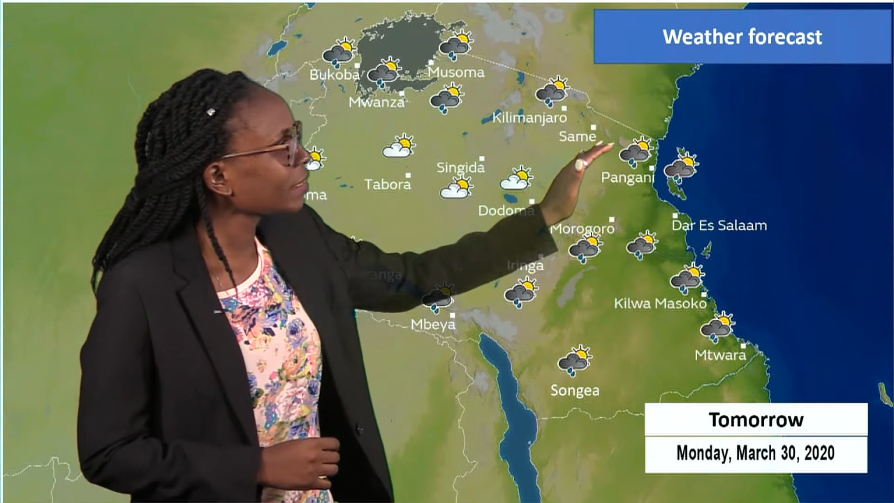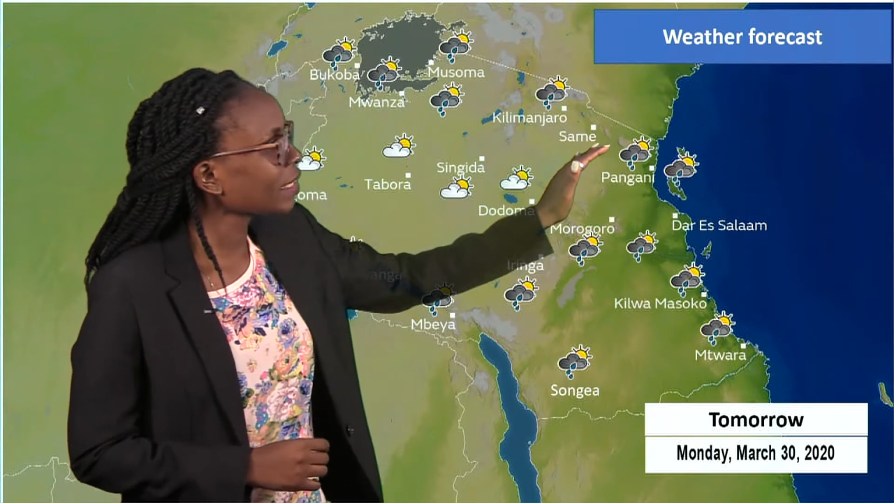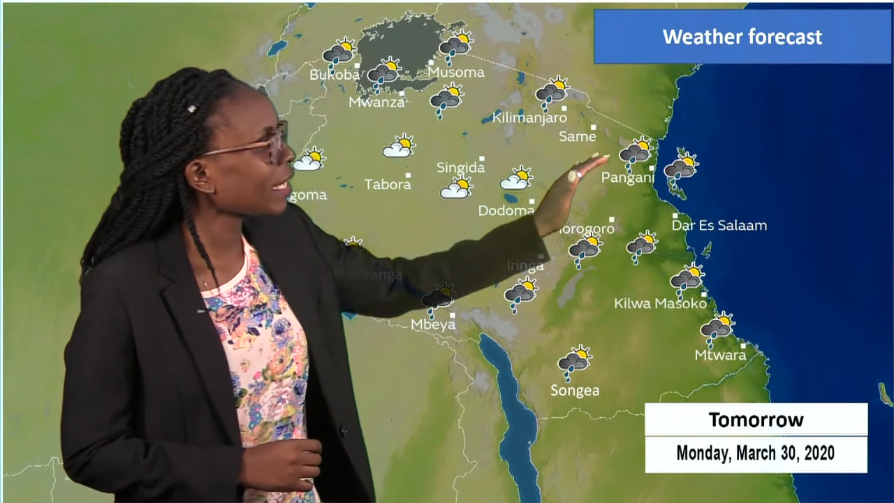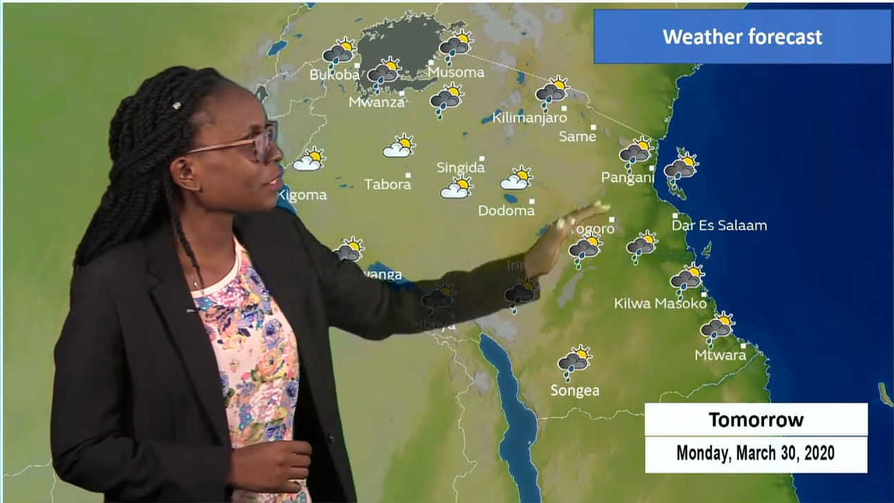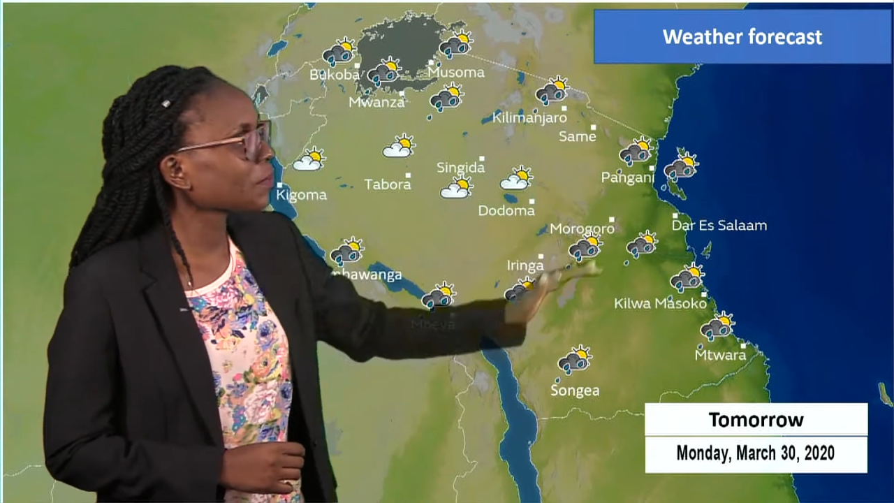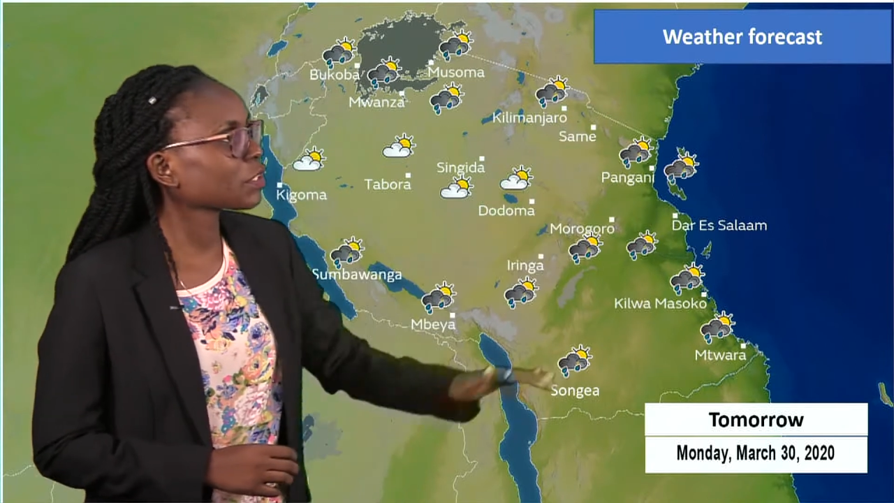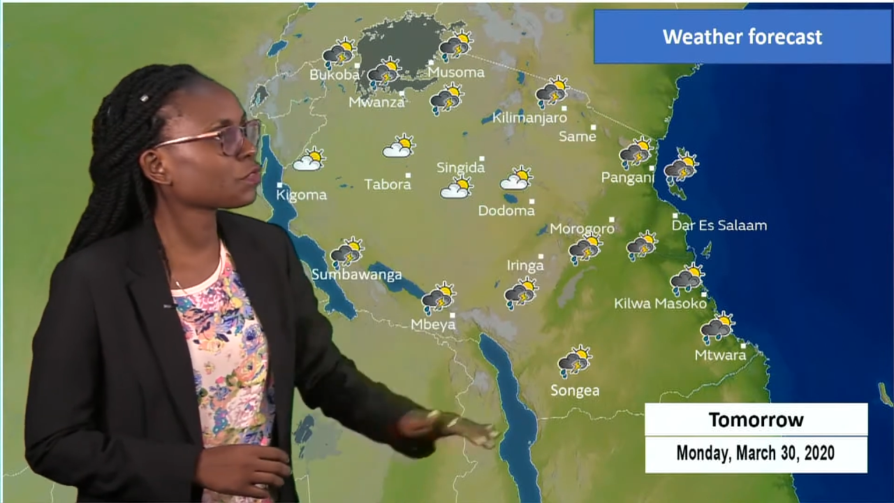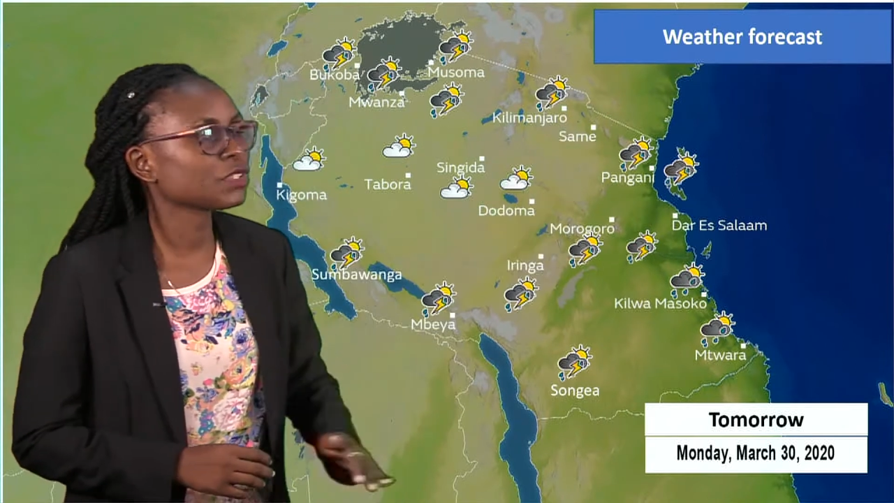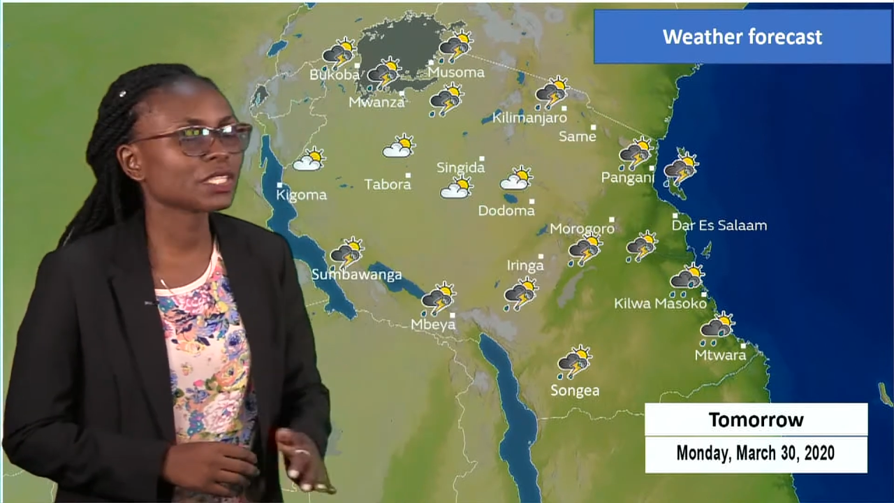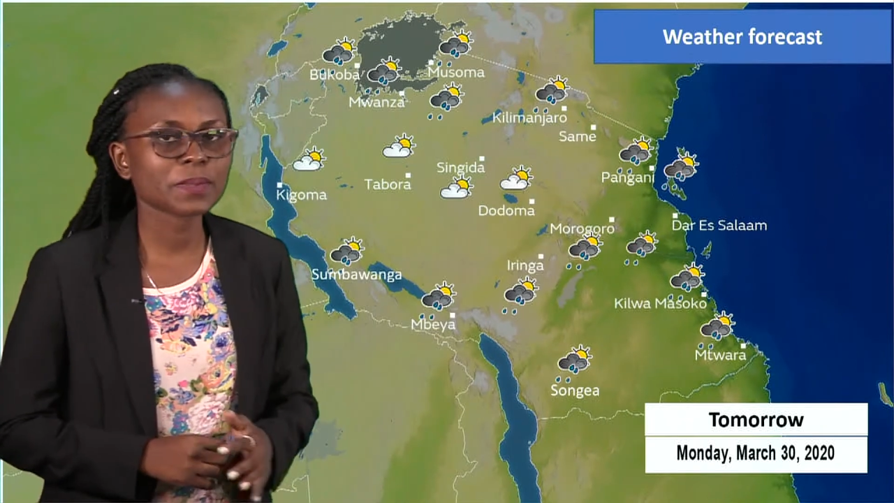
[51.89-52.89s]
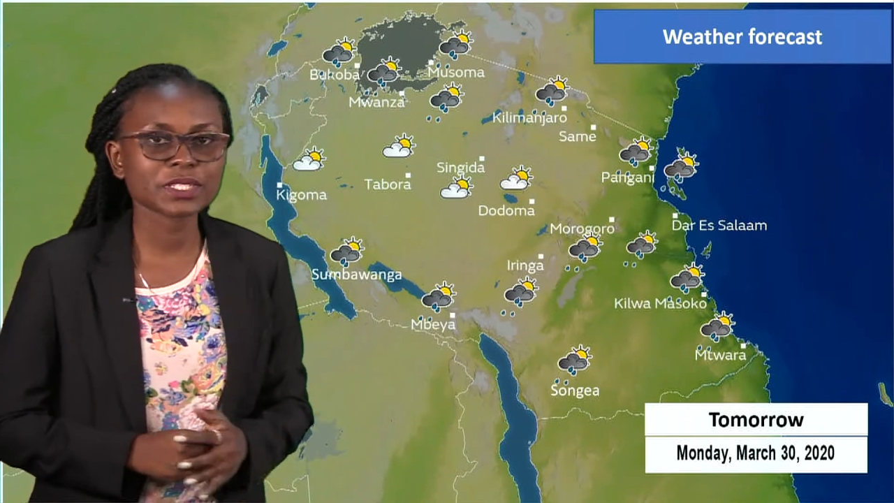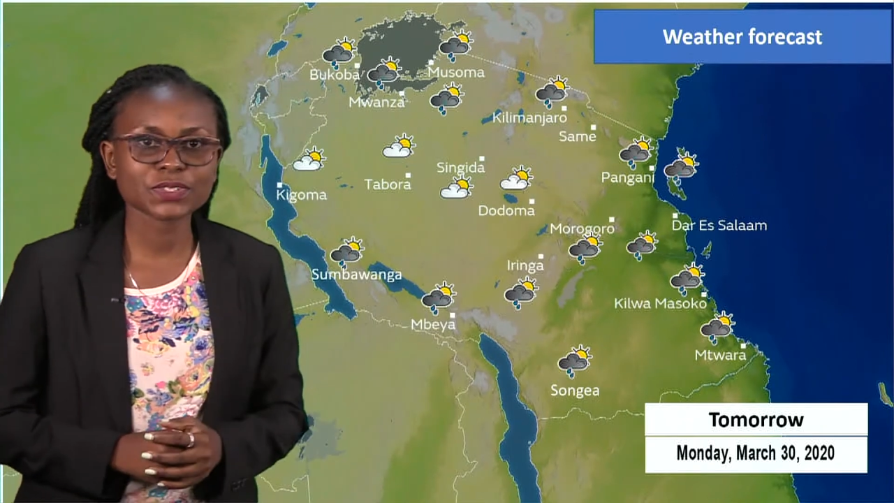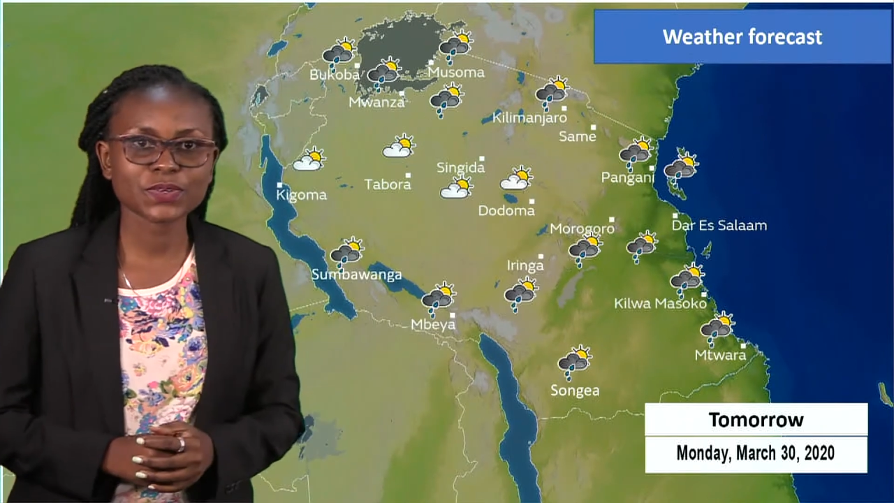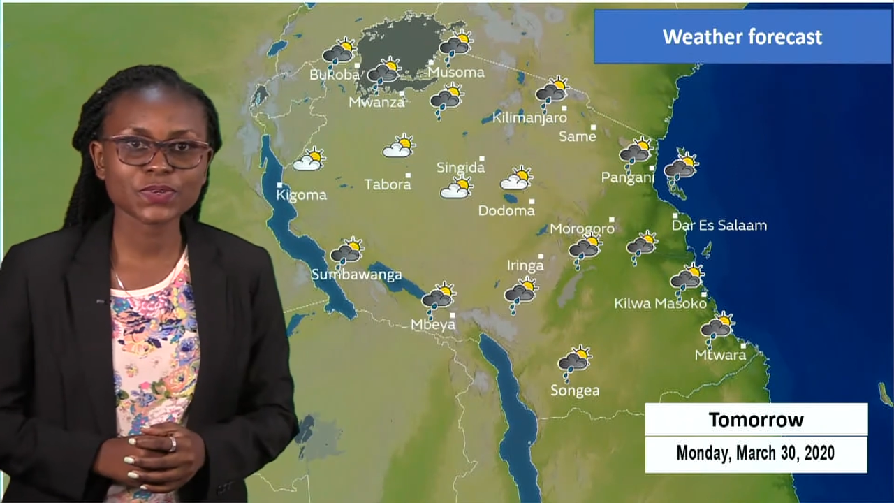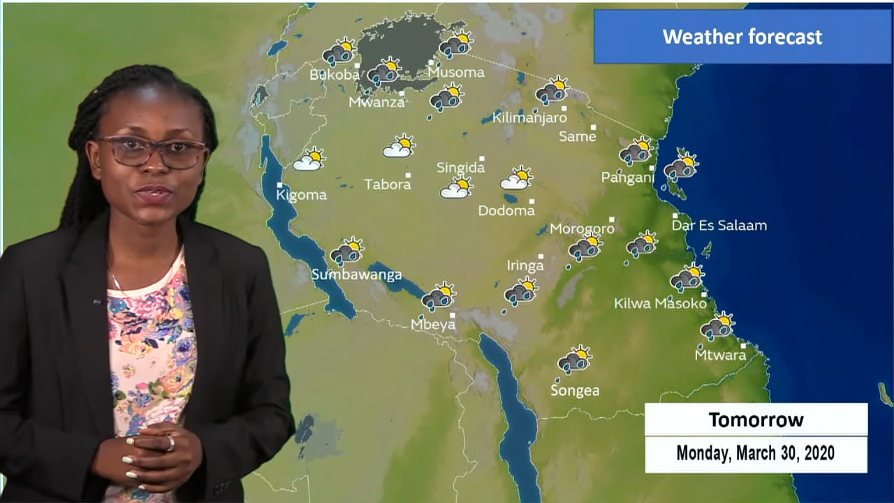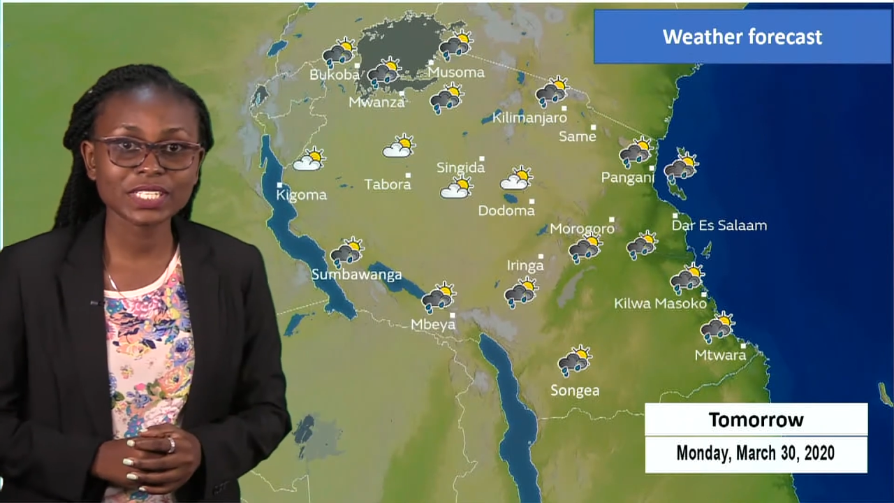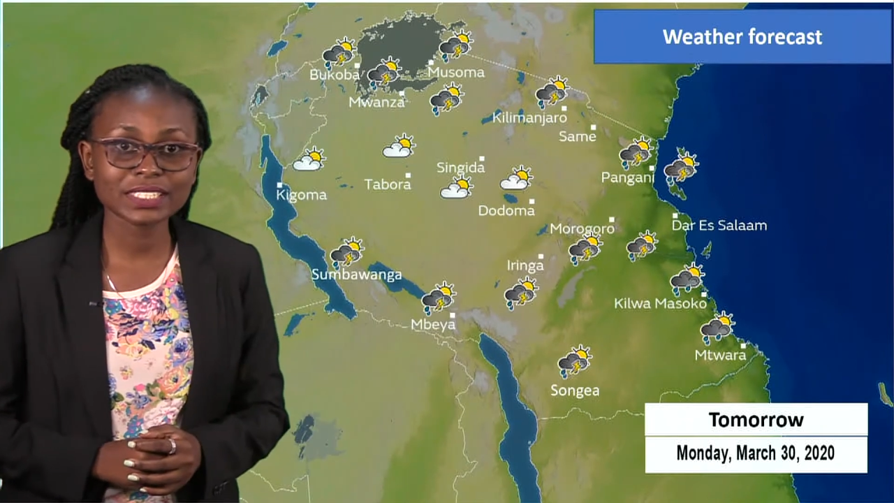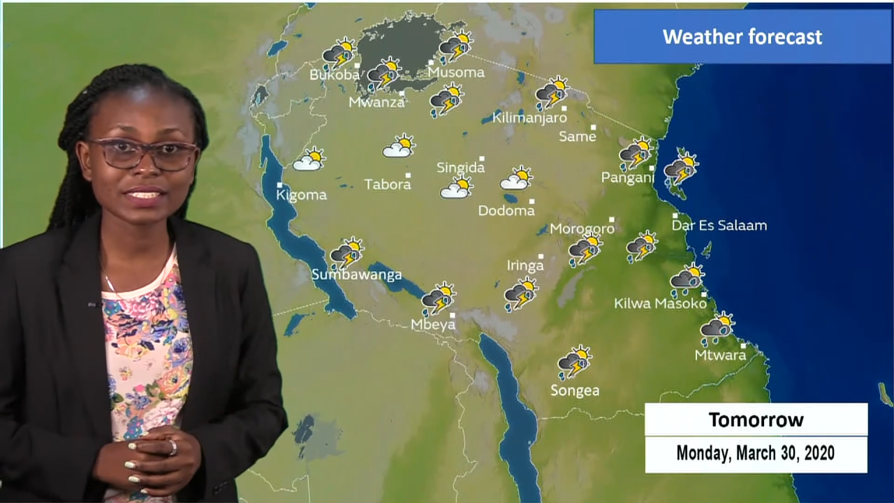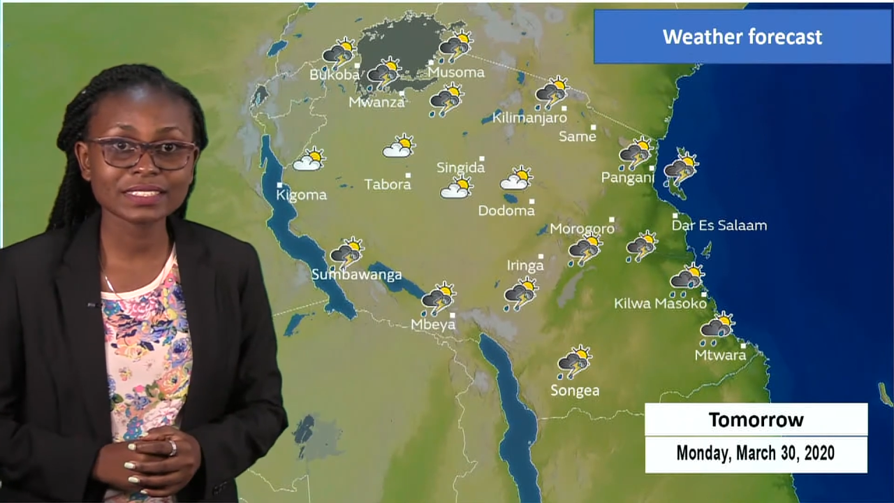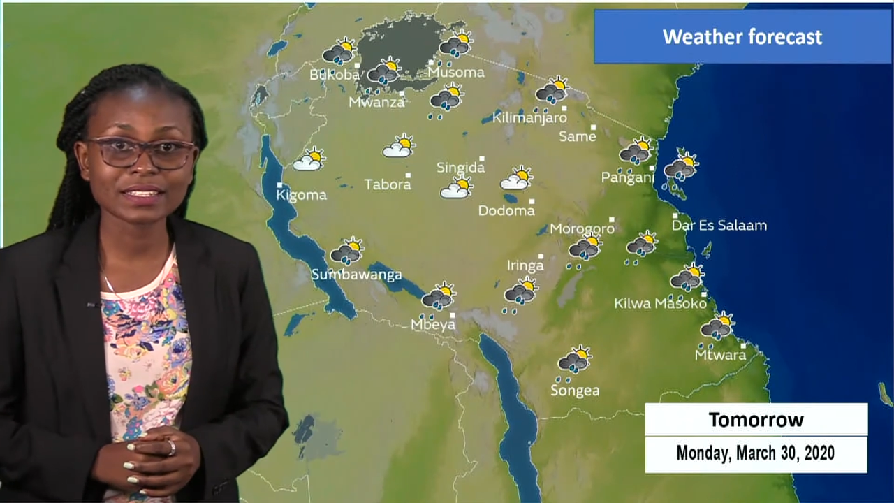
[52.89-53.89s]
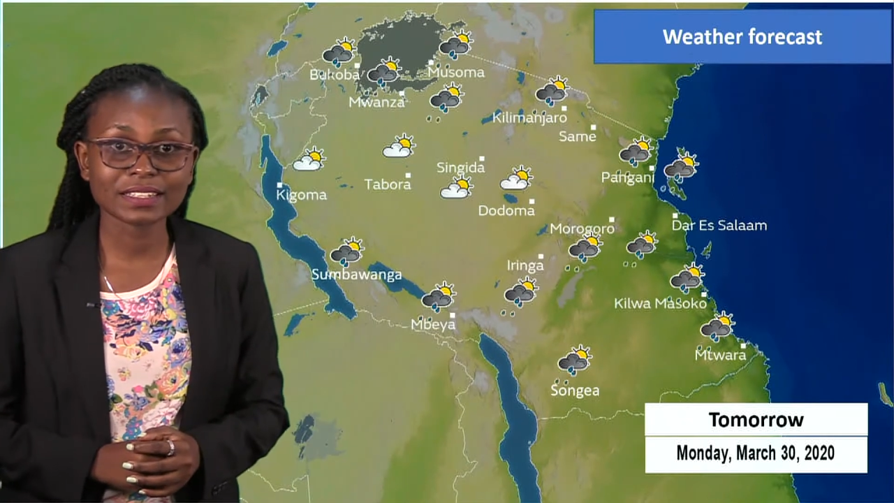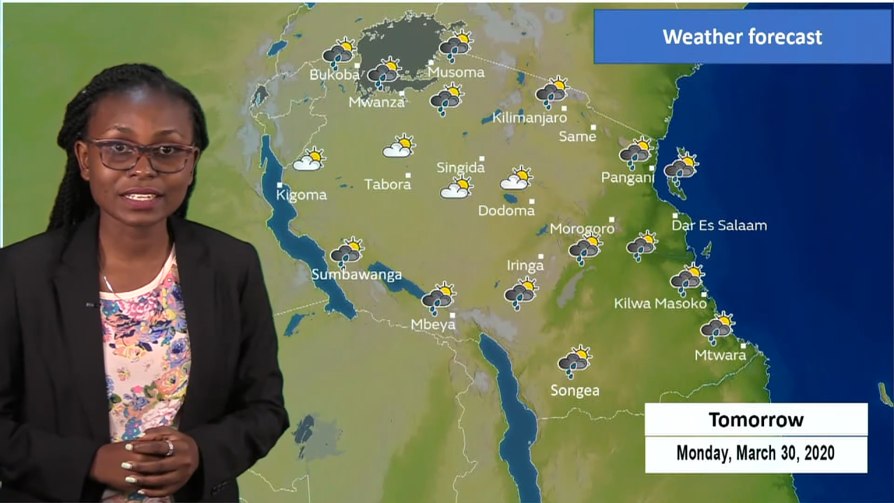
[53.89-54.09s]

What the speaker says: are expected to feature patchy cloud conditions and thunder